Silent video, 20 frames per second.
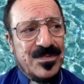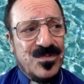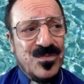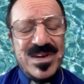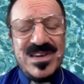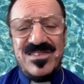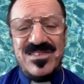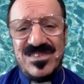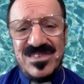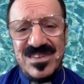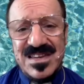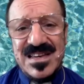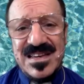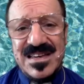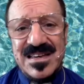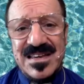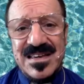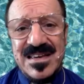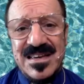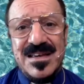we
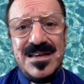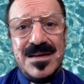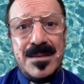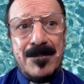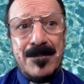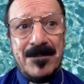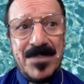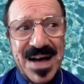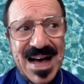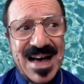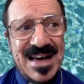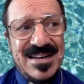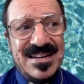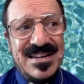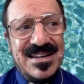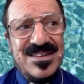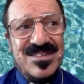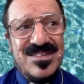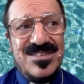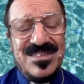see
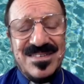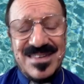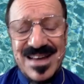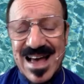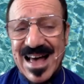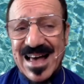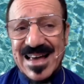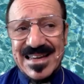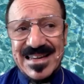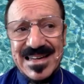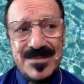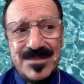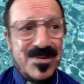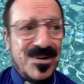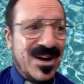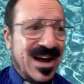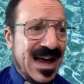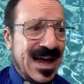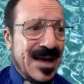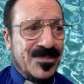bodies dying, and
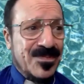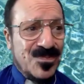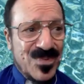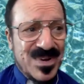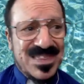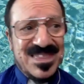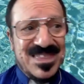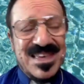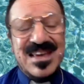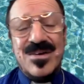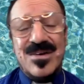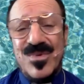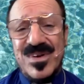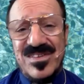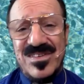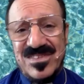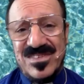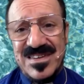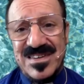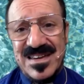perhaps we think we
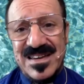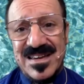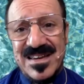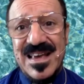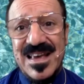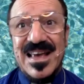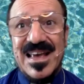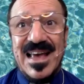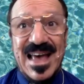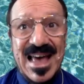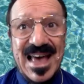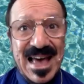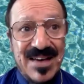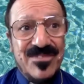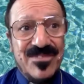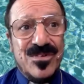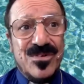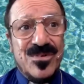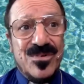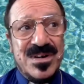see
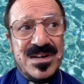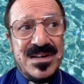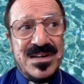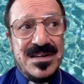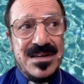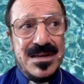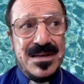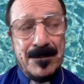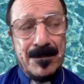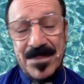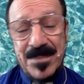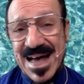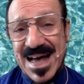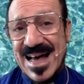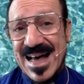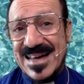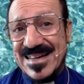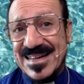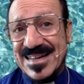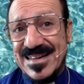every
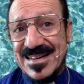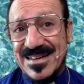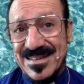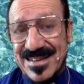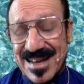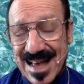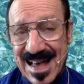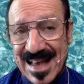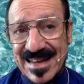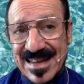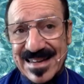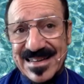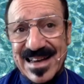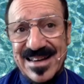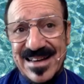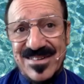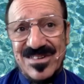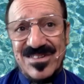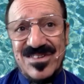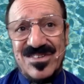body dying.
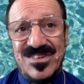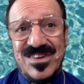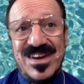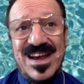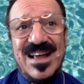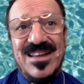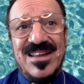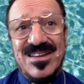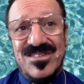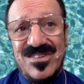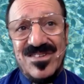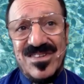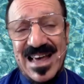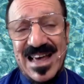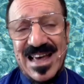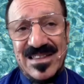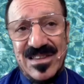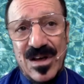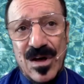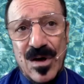I just challenge
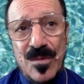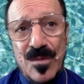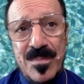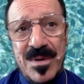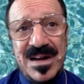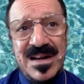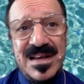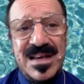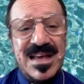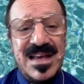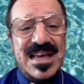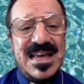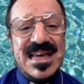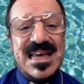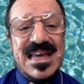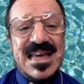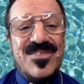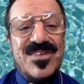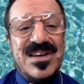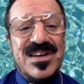that though. But
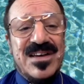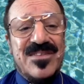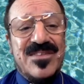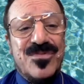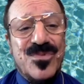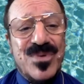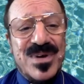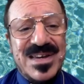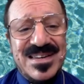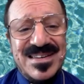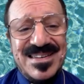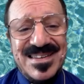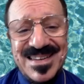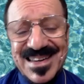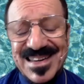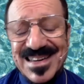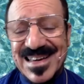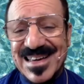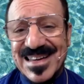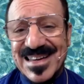even if we
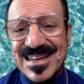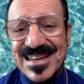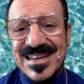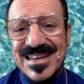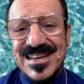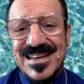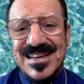did,